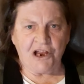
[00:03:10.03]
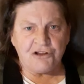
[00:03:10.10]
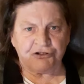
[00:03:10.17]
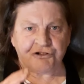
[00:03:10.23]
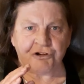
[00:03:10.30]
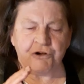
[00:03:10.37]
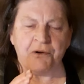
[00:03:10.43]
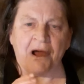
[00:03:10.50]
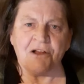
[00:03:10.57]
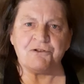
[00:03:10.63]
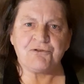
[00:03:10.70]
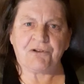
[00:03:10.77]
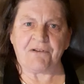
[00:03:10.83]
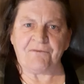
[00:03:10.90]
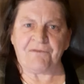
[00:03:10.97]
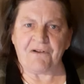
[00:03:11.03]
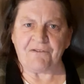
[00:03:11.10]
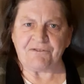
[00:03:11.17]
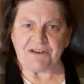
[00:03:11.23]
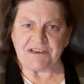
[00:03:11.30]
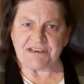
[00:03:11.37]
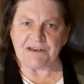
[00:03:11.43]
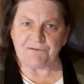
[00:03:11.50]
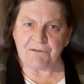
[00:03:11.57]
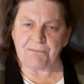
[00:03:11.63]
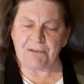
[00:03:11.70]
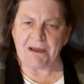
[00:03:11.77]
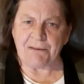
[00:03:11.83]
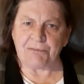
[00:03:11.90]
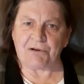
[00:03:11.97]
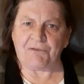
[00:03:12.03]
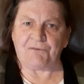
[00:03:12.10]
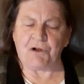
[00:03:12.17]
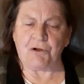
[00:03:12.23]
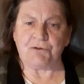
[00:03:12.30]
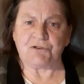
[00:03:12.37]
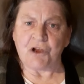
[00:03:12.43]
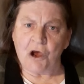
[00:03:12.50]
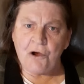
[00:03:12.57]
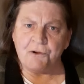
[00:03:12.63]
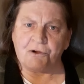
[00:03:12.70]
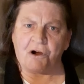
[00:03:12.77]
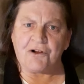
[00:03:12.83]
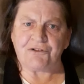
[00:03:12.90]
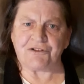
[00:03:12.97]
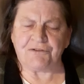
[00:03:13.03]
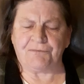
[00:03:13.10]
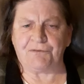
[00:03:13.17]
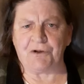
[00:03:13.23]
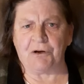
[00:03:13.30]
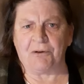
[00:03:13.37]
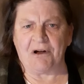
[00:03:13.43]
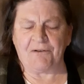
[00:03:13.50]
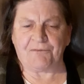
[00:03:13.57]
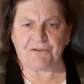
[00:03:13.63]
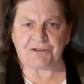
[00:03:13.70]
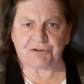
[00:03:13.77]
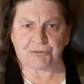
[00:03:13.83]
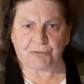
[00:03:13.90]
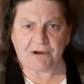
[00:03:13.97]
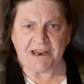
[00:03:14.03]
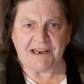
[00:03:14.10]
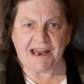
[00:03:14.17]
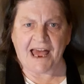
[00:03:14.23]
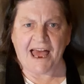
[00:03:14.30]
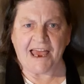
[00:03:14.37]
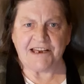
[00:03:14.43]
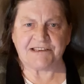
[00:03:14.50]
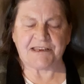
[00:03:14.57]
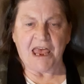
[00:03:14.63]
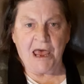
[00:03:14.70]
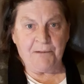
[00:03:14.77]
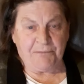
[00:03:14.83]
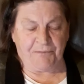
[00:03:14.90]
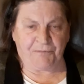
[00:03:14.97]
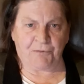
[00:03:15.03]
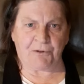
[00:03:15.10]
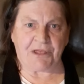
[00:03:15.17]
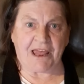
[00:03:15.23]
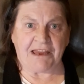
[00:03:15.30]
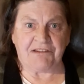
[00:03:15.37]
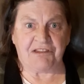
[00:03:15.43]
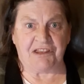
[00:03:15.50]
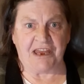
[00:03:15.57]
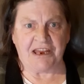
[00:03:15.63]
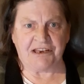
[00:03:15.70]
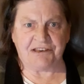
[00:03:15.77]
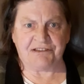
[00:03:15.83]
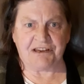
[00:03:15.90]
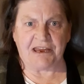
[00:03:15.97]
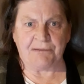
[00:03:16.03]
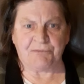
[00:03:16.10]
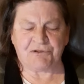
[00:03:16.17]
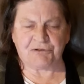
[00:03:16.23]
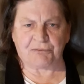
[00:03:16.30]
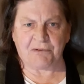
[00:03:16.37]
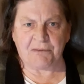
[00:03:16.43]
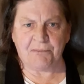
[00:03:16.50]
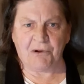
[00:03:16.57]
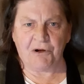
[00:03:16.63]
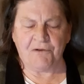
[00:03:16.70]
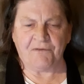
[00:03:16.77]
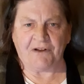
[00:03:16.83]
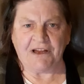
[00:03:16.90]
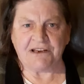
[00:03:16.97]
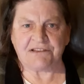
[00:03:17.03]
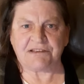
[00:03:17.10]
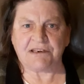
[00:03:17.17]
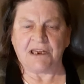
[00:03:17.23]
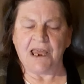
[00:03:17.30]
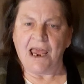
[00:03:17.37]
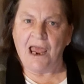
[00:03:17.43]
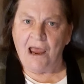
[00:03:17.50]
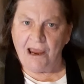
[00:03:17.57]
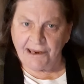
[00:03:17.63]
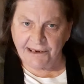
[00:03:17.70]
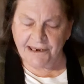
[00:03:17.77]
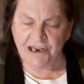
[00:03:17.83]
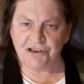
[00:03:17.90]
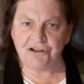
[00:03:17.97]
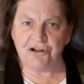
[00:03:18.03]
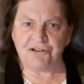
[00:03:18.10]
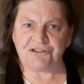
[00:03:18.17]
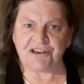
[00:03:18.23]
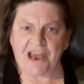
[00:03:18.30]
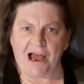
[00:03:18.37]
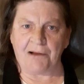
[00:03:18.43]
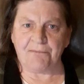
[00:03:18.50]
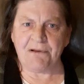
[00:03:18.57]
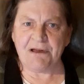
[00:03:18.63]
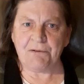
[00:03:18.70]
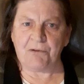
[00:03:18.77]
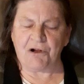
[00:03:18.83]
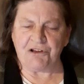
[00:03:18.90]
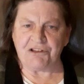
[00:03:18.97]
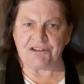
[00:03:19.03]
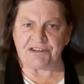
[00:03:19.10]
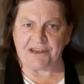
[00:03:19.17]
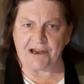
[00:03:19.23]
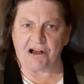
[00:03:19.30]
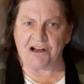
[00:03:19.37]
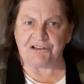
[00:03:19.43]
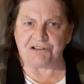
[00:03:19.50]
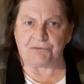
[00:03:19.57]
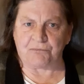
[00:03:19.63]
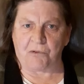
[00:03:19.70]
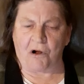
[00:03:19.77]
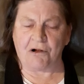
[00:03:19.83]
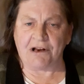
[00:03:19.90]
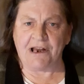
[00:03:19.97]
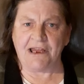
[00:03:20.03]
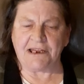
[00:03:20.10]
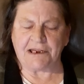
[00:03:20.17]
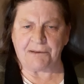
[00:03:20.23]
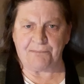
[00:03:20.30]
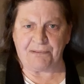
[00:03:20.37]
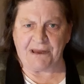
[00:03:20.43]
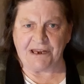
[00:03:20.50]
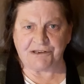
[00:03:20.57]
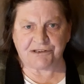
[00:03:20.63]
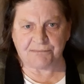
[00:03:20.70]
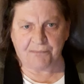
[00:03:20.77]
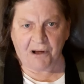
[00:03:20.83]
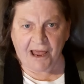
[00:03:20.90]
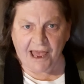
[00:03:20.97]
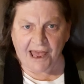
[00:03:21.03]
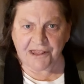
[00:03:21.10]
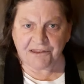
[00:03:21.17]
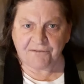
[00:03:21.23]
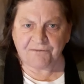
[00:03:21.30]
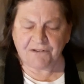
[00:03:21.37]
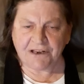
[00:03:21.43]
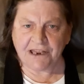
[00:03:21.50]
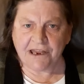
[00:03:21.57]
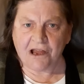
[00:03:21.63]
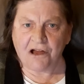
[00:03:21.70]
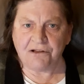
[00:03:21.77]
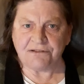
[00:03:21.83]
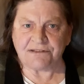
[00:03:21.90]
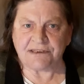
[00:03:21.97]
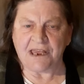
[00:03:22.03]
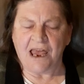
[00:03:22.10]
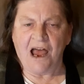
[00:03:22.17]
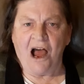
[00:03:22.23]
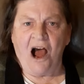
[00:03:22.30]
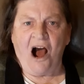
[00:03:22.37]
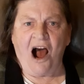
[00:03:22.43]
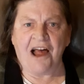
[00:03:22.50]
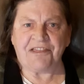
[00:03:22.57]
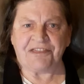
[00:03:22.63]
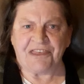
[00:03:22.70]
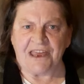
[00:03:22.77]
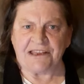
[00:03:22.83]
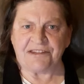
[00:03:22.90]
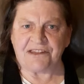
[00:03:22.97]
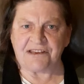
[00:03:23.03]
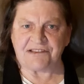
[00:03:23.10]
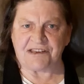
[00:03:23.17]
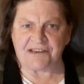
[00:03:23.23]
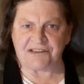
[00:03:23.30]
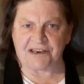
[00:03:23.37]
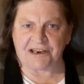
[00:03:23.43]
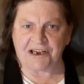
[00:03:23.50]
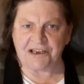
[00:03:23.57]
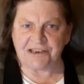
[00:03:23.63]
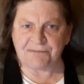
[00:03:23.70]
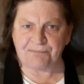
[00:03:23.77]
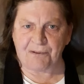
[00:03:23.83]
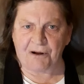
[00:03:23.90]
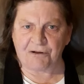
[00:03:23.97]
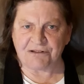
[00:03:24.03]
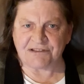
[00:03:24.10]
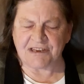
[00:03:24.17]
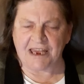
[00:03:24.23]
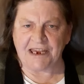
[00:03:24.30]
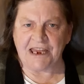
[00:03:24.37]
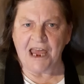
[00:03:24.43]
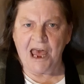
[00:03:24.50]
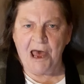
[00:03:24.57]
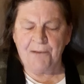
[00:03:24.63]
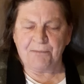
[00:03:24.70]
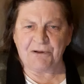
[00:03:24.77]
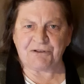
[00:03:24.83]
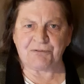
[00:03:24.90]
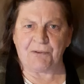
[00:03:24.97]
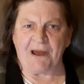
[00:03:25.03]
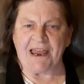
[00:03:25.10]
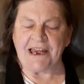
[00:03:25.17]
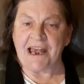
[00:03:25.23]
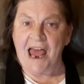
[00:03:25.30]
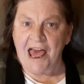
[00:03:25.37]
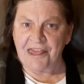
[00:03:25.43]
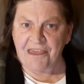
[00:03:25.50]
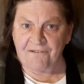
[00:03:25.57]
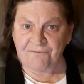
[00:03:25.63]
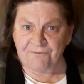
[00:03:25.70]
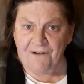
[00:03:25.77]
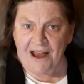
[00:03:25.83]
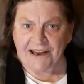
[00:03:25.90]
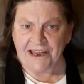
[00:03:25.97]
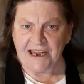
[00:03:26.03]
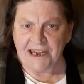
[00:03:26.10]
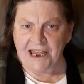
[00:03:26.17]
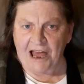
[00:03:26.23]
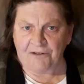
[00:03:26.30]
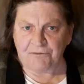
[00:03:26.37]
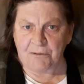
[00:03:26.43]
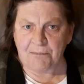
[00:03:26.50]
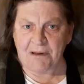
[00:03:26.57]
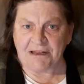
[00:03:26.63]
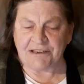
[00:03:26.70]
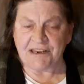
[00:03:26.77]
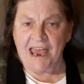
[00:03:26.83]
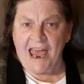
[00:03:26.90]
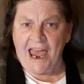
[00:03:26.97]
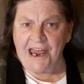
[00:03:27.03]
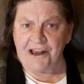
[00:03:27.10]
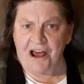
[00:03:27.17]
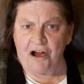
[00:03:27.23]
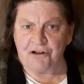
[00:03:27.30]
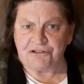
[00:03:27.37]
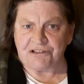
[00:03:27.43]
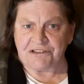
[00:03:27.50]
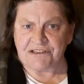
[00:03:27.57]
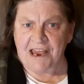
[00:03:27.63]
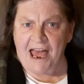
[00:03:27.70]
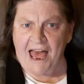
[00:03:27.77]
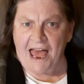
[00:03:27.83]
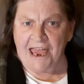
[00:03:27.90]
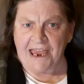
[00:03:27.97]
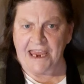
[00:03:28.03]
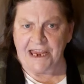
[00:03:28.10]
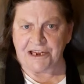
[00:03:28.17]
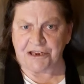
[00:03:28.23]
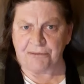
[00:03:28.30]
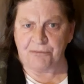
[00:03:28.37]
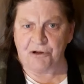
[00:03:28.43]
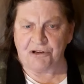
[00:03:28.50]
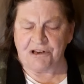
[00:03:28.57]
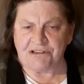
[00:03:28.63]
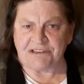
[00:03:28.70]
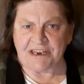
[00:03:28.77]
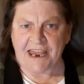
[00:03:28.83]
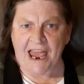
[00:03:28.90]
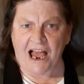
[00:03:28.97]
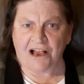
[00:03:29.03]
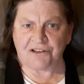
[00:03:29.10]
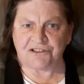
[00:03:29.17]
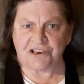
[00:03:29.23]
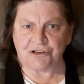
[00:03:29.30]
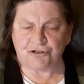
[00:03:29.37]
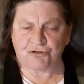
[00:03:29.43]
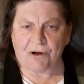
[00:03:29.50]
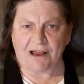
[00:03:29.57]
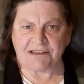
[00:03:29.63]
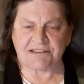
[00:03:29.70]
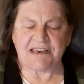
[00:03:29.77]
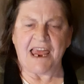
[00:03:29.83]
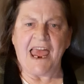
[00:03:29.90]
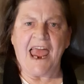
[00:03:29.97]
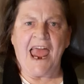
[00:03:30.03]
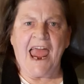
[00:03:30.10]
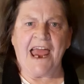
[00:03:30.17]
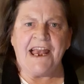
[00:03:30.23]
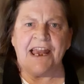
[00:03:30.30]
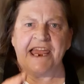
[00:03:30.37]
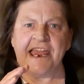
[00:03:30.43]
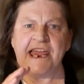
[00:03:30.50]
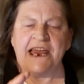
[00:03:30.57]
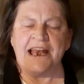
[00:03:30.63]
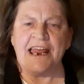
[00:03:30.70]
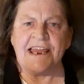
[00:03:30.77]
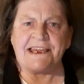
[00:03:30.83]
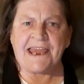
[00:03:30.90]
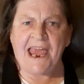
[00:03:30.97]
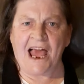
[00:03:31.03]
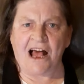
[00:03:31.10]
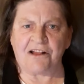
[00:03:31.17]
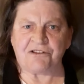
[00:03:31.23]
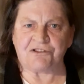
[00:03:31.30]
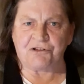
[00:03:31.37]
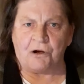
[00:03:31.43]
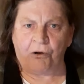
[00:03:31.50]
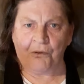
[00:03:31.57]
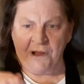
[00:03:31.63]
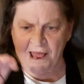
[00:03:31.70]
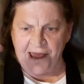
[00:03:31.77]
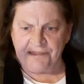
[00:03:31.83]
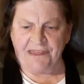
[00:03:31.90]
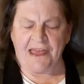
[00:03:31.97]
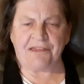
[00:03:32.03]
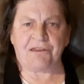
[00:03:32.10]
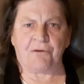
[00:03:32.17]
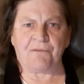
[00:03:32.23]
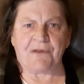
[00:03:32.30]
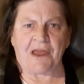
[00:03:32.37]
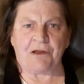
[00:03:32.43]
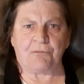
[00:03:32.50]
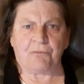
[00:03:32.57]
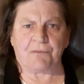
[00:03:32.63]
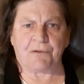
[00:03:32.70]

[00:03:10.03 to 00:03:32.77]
257 people have used who got to view it for 3 days before they then deemed to remove it. Can you tell me what you think I did wrong in it compared to my other videos? I think this is a conspiracy between the fucking government and Otatahi Community Housing Trust and any council that the